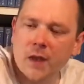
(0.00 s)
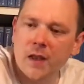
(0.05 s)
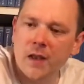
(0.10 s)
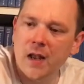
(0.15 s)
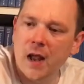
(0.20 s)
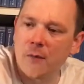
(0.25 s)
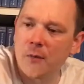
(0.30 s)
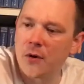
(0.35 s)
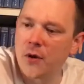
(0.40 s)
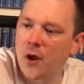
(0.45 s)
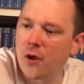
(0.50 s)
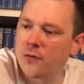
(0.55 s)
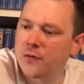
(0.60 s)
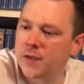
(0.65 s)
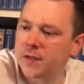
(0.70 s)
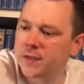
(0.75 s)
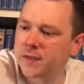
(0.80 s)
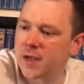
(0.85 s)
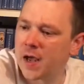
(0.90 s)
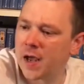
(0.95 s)
Now I know
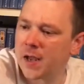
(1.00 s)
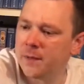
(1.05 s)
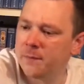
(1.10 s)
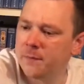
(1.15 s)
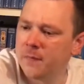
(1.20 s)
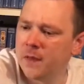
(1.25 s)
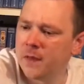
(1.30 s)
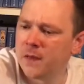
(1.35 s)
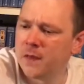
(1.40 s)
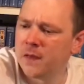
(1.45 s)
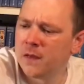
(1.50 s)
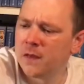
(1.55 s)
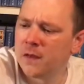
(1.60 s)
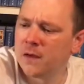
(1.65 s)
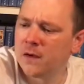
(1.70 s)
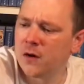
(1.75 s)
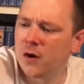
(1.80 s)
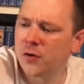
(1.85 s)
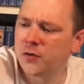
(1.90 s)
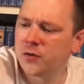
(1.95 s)
this game,
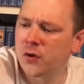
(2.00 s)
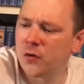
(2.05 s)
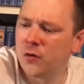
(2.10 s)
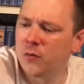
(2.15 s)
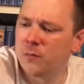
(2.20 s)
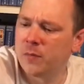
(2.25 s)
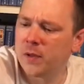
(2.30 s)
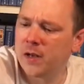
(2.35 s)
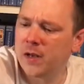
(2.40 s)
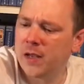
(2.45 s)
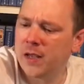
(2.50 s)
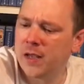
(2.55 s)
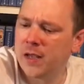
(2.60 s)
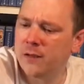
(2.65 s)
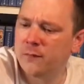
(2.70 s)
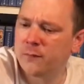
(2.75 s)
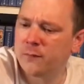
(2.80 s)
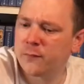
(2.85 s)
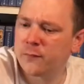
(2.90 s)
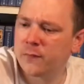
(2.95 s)
I do
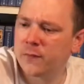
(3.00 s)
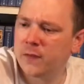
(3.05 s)
believe,